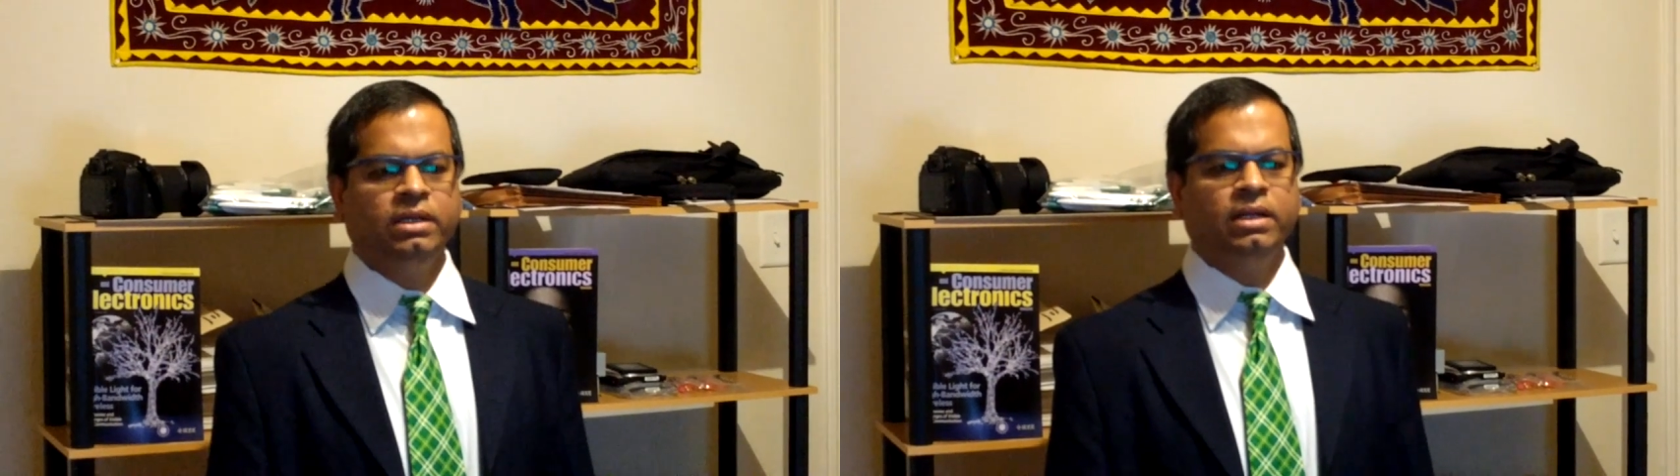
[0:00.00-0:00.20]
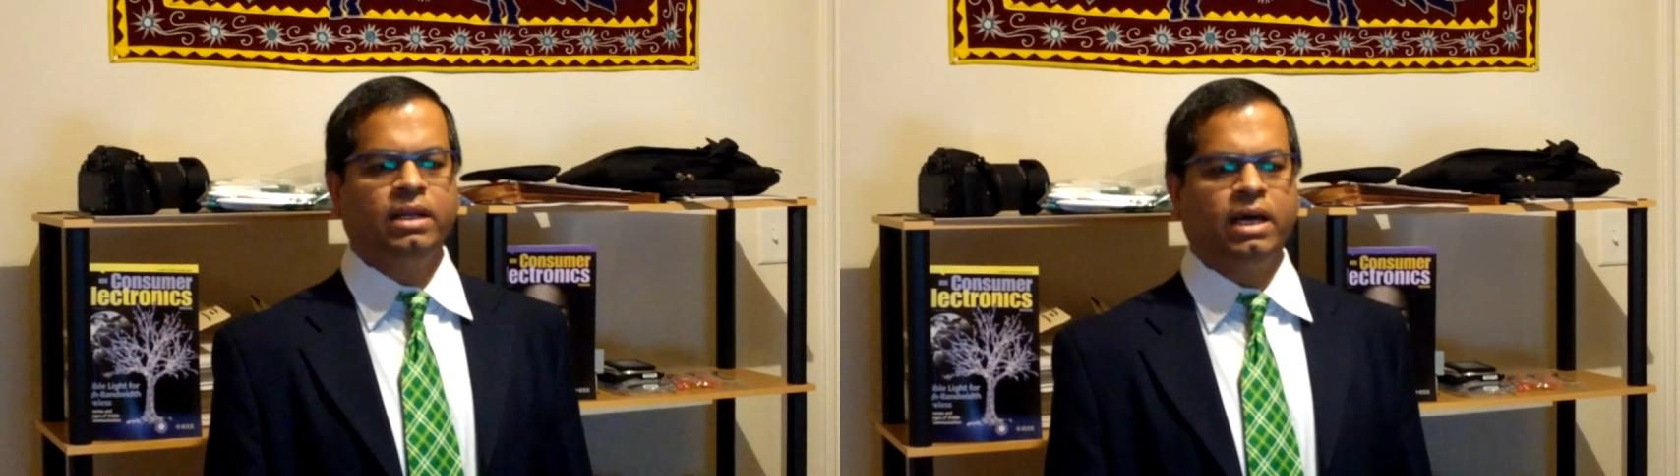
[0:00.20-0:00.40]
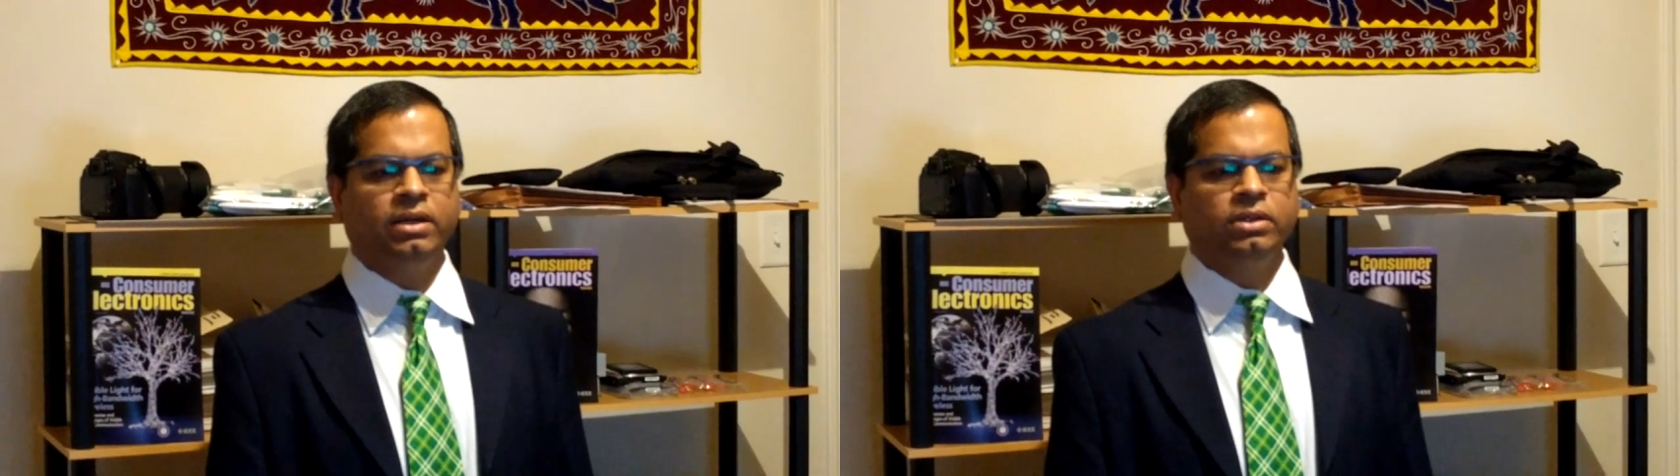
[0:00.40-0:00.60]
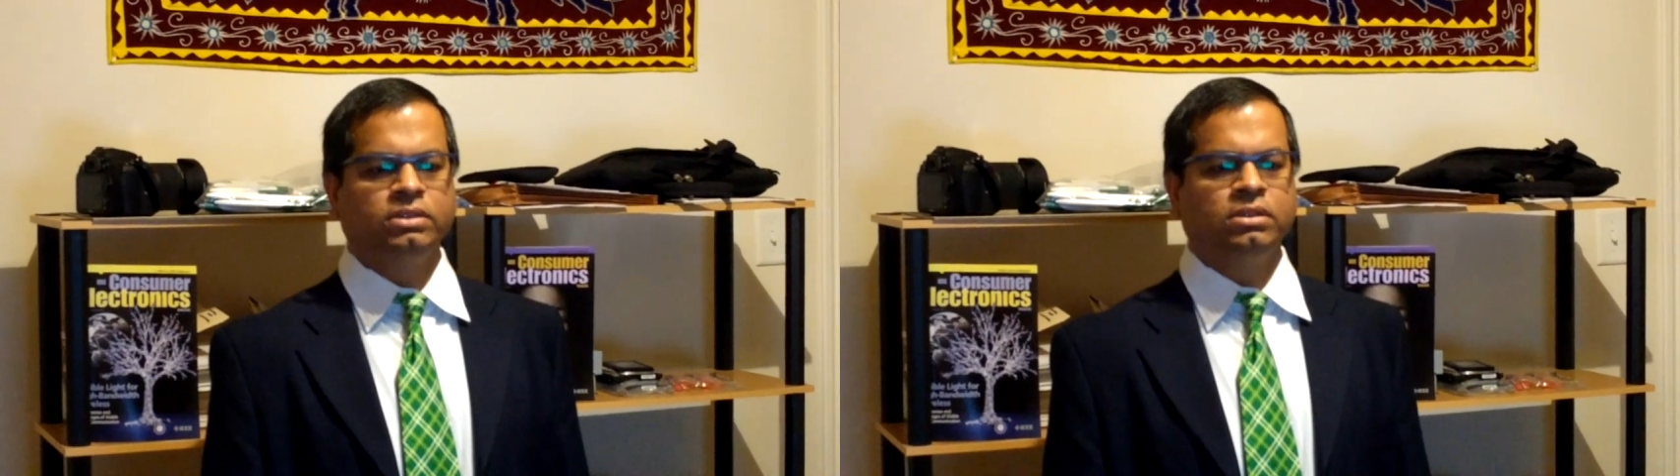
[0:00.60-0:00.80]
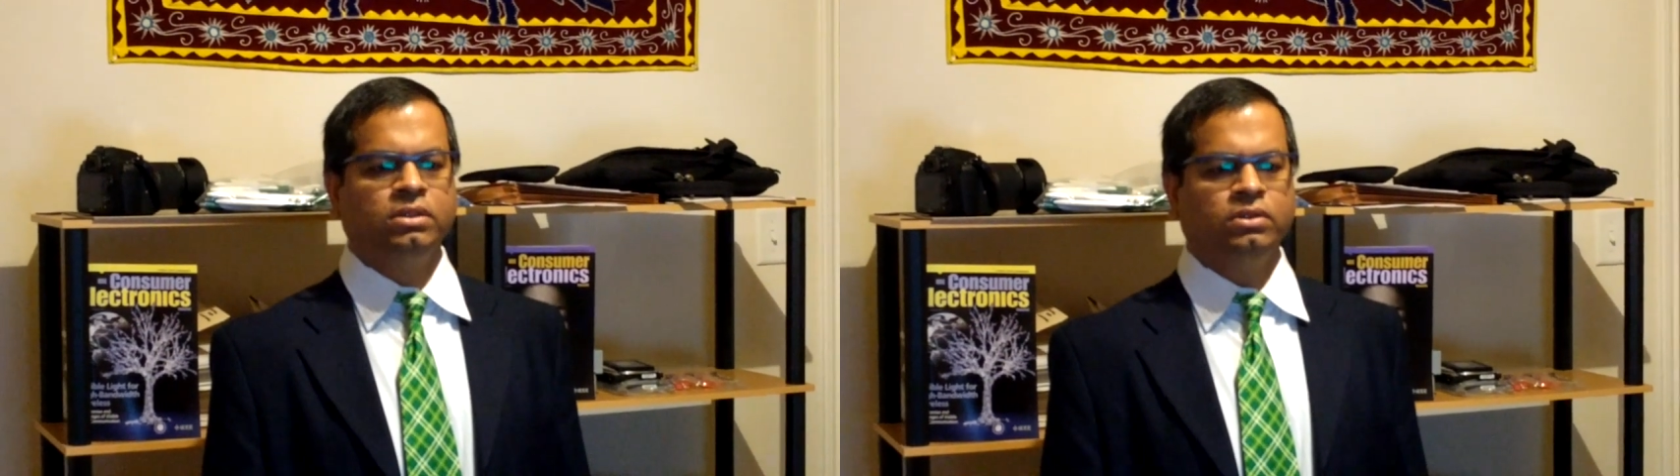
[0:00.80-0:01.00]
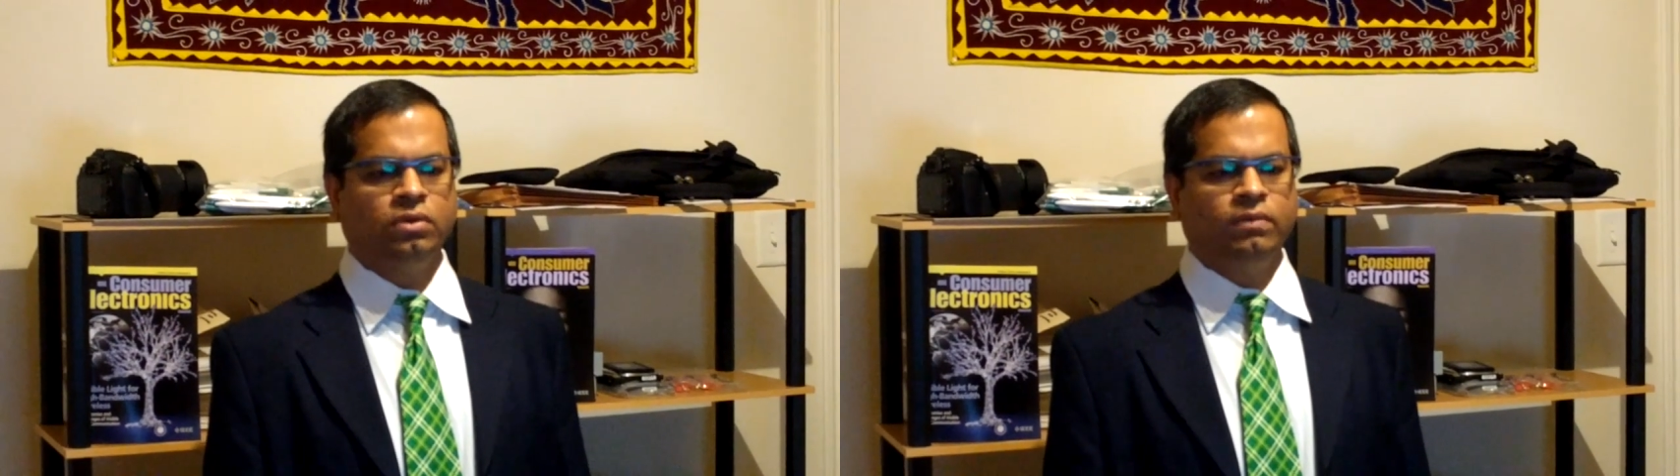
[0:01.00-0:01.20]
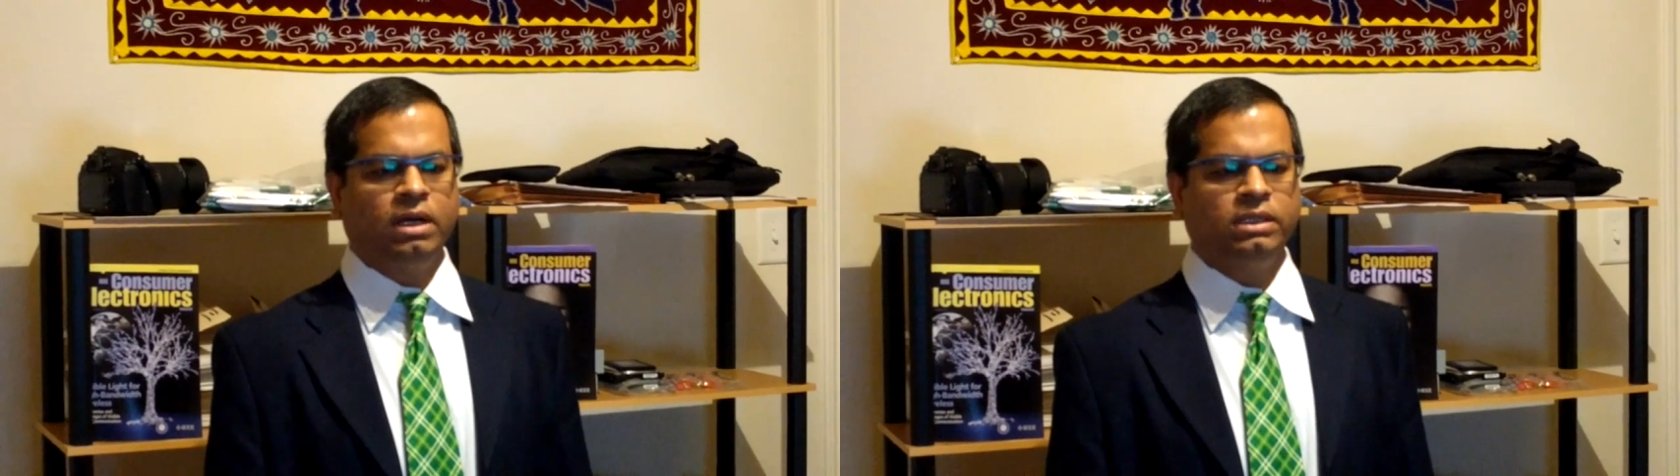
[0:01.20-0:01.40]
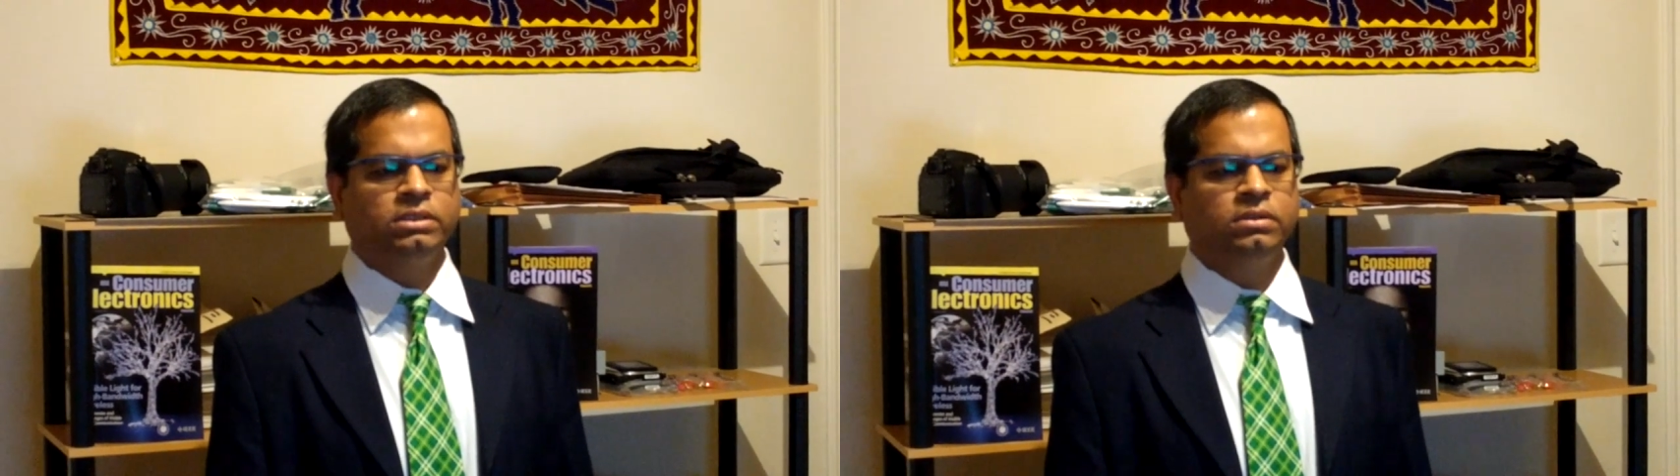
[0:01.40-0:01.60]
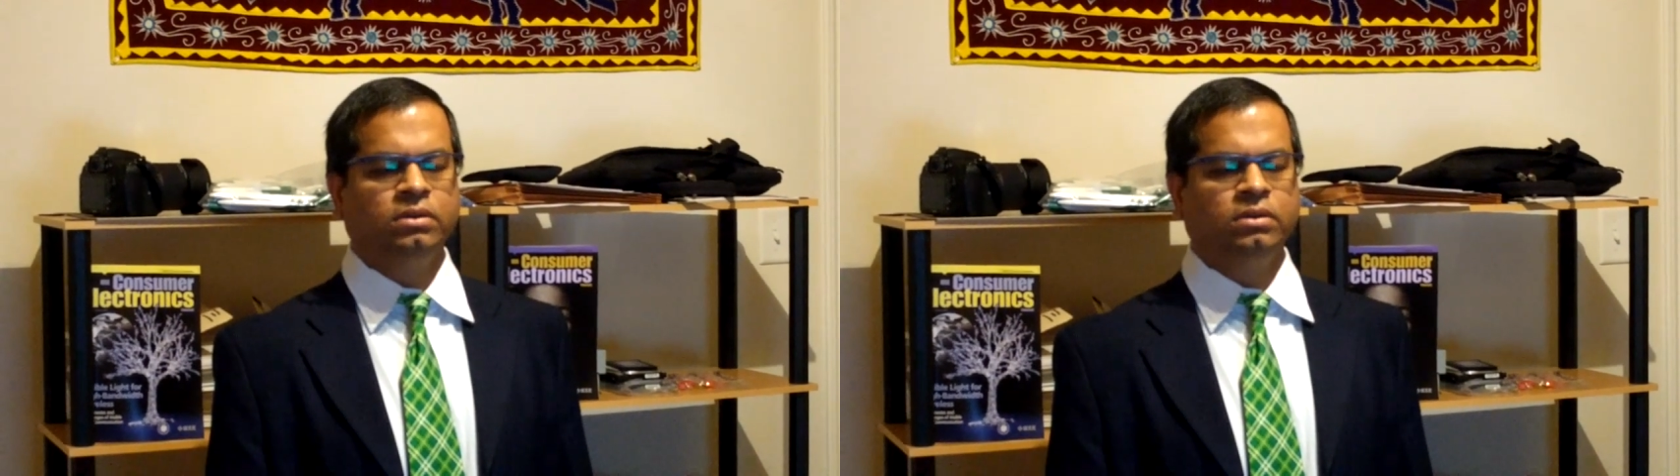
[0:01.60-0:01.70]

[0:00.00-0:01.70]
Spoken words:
Linus Torvalds